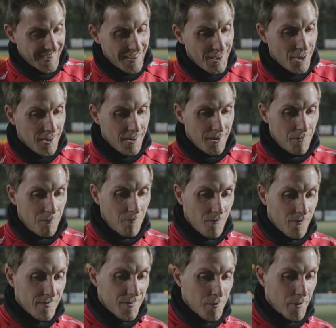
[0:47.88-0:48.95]
I
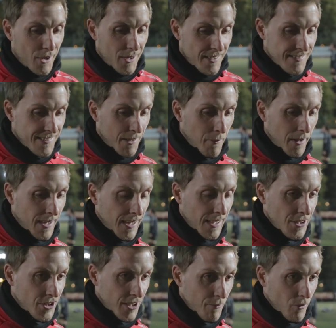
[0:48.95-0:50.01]
can. To be honest, I mean,
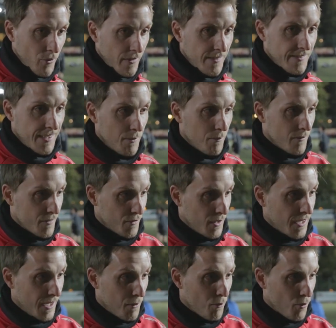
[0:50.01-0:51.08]
in general, the team's
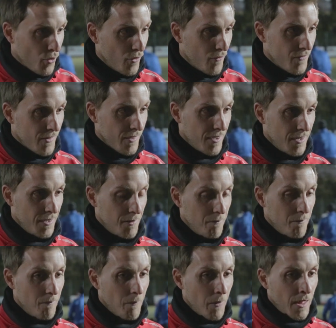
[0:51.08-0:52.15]
really improved.
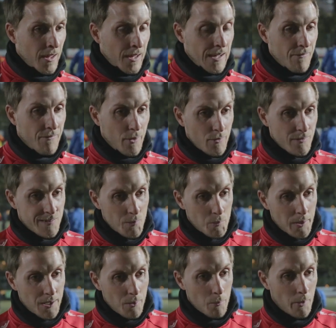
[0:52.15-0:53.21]
If I was to
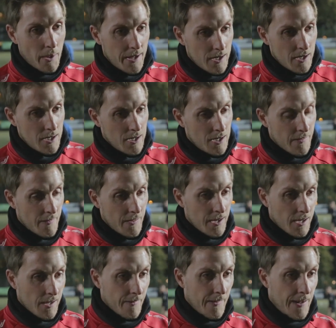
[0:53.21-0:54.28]
pick a player, I
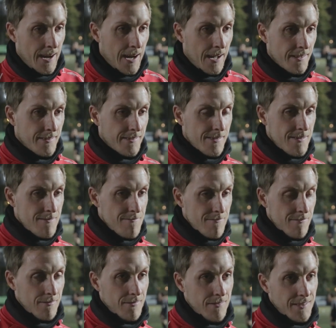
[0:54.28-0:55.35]
think that
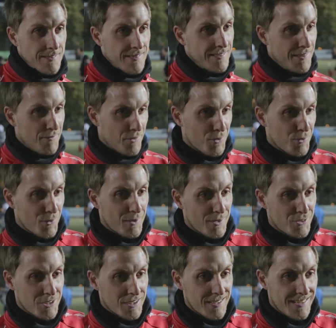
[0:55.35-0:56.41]
it's a difficult
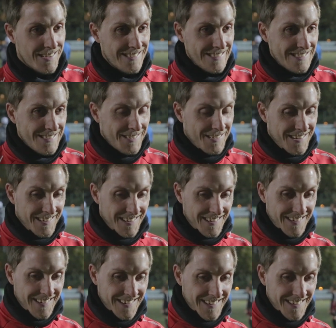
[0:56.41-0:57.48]
question.
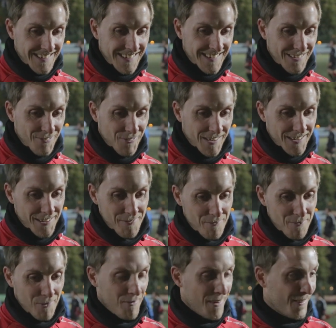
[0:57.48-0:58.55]
You kind of
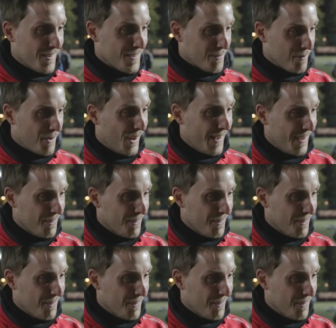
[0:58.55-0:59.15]
put me on the spot.